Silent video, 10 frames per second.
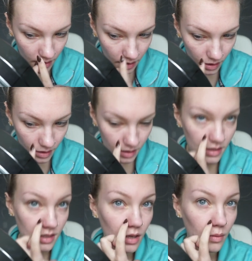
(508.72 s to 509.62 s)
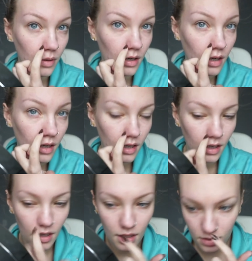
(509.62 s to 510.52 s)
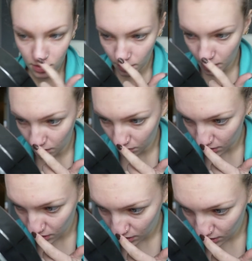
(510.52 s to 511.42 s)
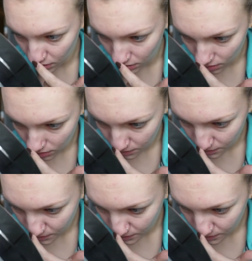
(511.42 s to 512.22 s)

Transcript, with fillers: I think I can see where it kind of got some out here.